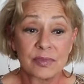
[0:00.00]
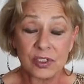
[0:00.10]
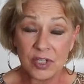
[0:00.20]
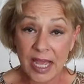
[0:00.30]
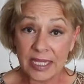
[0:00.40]

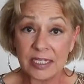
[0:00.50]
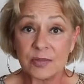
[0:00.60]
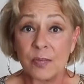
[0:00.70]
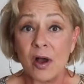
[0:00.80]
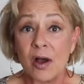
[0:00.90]

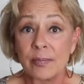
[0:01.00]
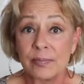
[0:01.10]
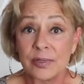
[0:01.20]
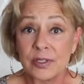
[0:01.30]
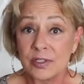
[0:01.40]
Jackie's
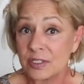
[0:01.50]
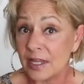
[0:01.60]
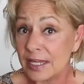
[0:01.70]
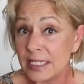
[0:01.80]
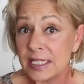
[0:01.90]
mom, which is
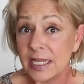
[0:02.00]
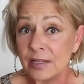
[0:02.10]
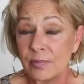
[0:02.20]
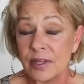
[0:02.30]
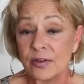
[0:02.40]
like a
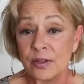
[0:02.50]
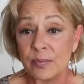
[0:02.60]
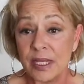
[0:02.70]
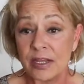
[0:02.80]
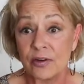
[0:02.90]
second mother to
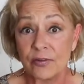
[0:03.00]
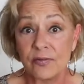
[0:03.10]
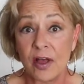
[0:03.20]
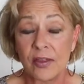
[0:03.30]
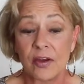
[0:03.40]
me, and her father.